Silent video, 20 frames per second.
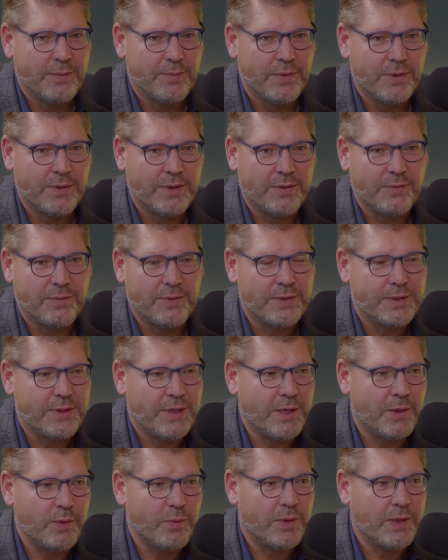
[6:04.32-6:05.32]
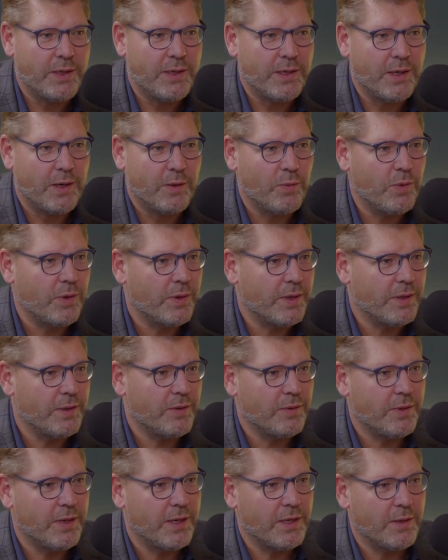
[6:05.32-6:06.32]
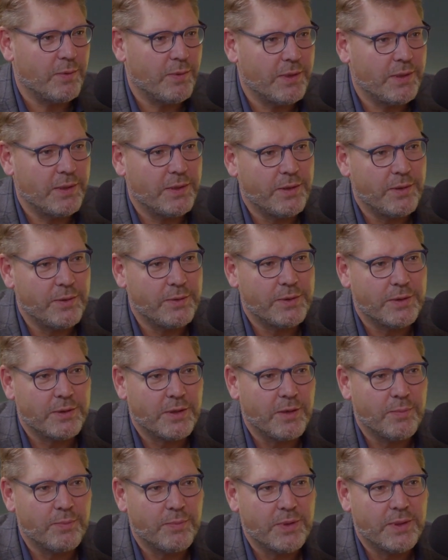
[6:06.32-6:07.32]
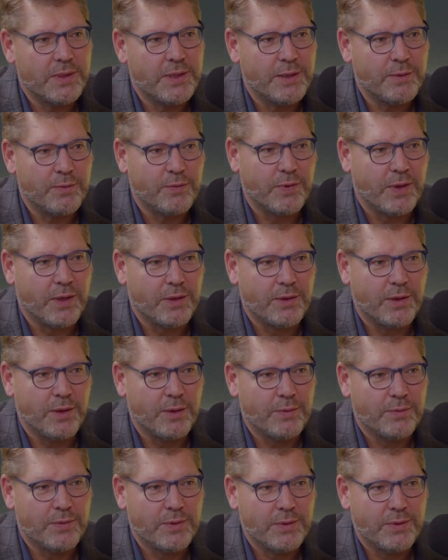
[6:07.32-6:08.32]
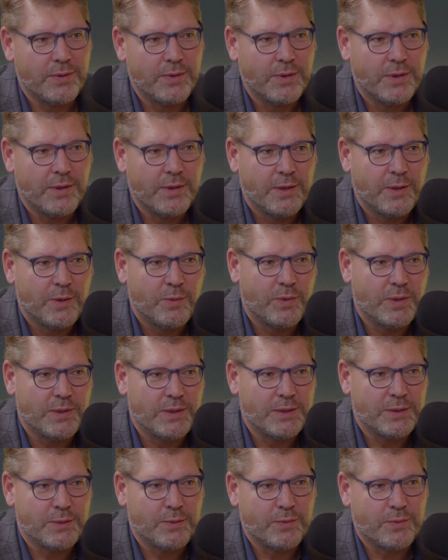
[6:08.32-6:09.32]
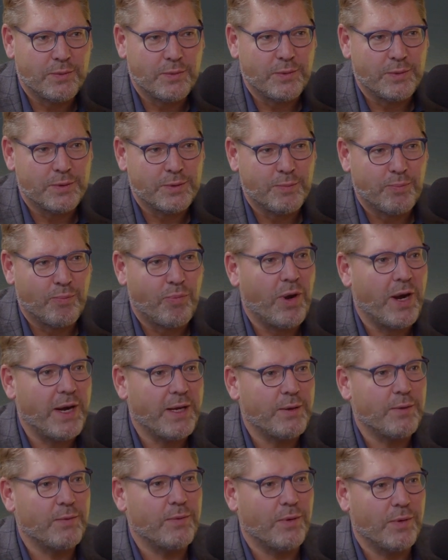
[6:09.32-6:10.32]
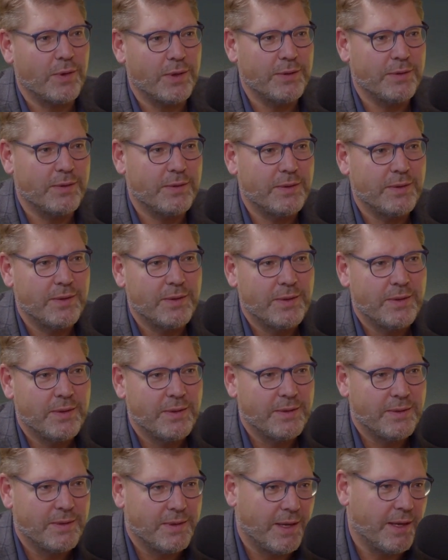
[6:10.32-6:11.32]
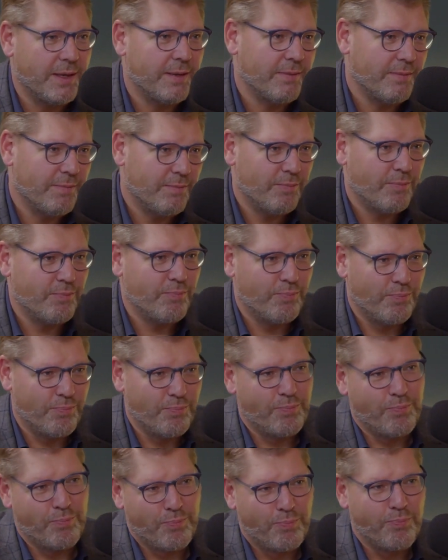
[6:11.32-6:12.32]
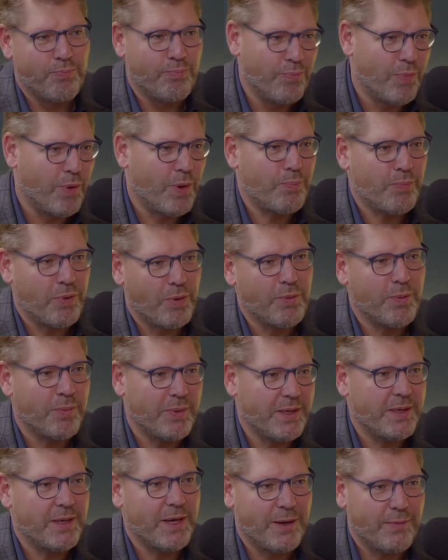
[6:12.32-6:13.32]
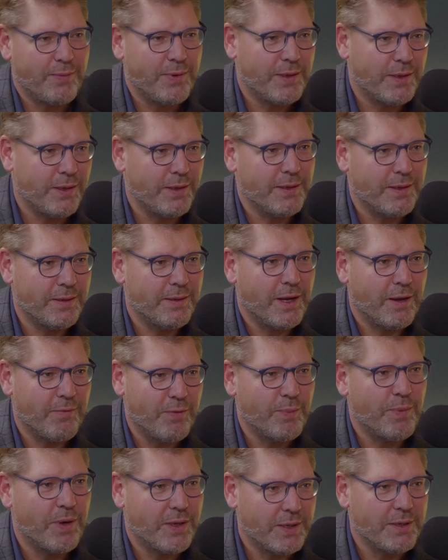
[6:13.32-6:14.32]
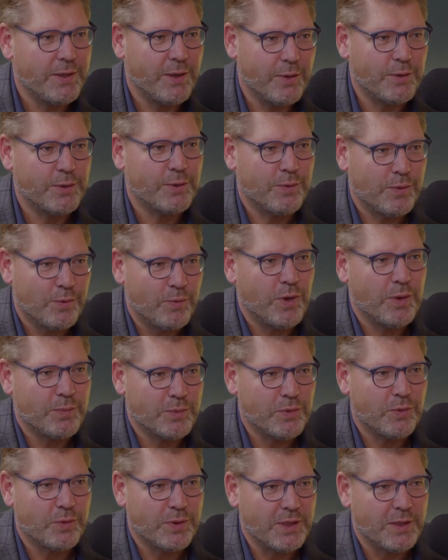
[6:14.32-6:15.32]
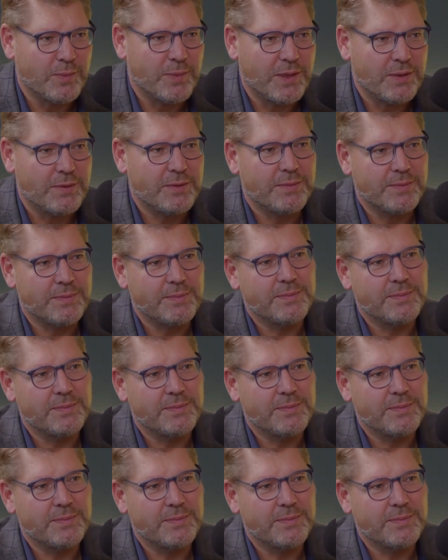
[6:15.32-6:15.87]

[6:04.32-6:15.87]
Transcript: But if you say we are working together with a huge company in Veldhoven, which is of course pride of Holland, then probably everybody knows who I'm talking about.